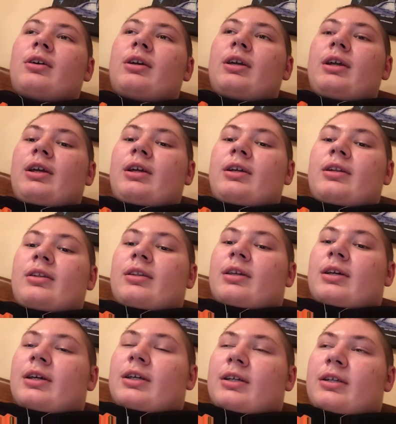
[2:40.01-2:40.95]
And
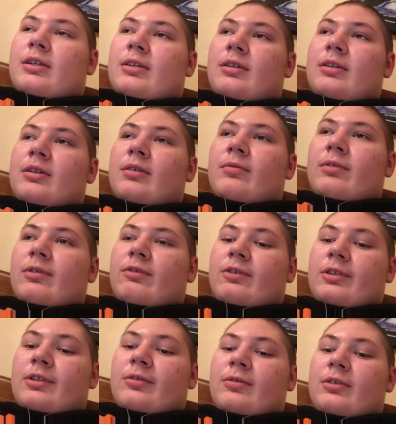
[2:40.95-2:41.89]
then we
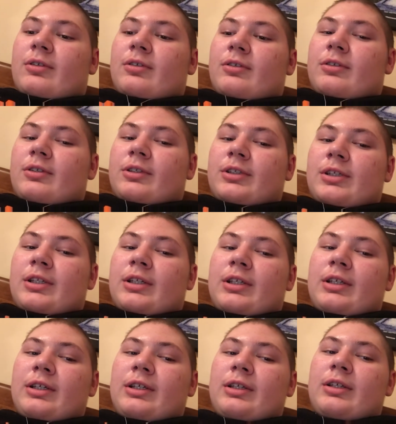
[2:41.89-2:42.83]
finished Return of the
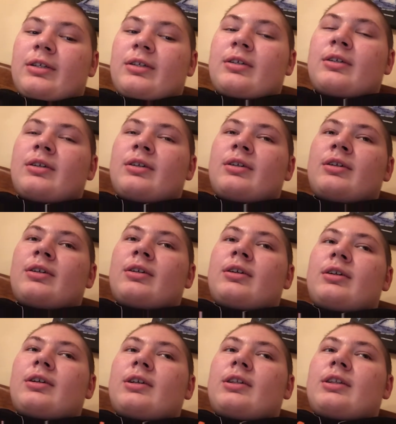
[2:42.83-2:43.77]
Jedi,
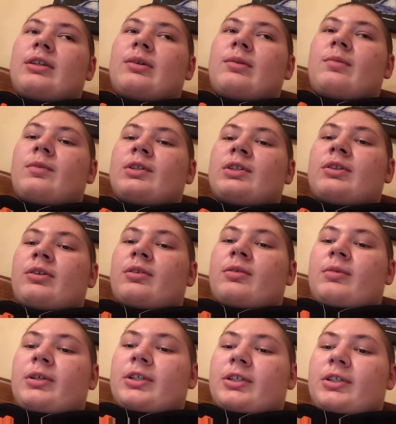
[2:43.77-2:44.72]
and then we started
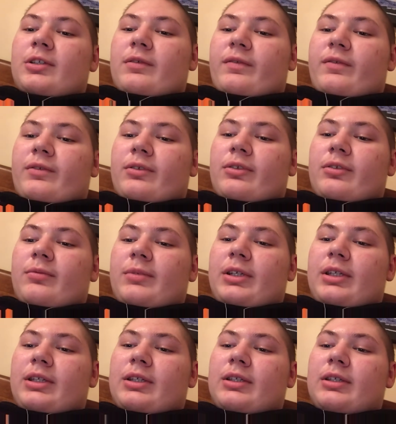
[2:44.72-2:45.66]
watching The Force
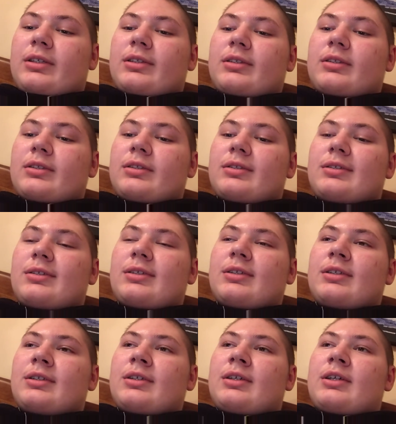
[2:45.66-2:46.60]
Awakens,
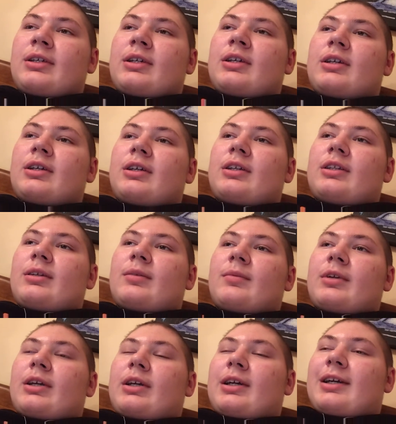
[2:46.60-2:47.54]
and then
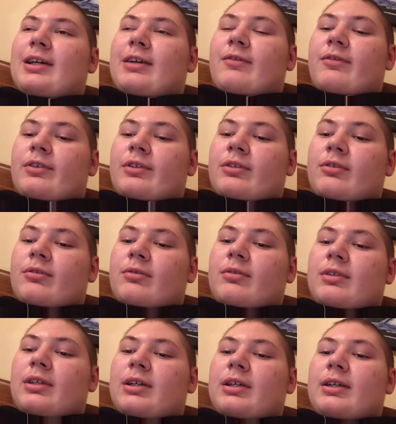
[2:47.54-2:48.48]
we got halfway
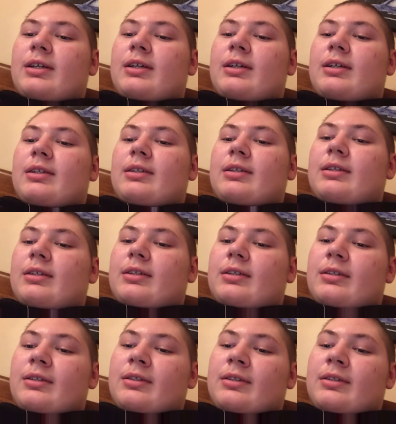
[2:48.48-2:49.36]
through that, and then.